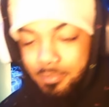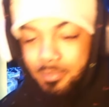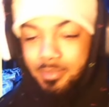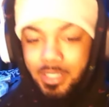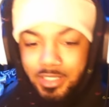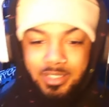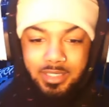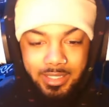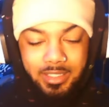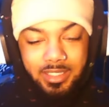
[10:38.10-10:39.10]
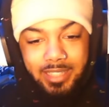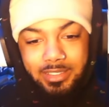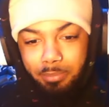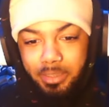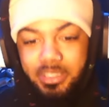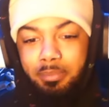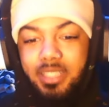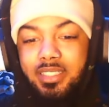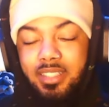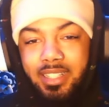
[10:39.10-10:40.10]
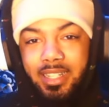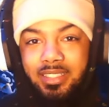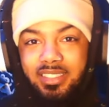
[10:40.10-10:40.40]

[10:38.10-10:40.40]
this is like, they got simplistic beats, and they're kind of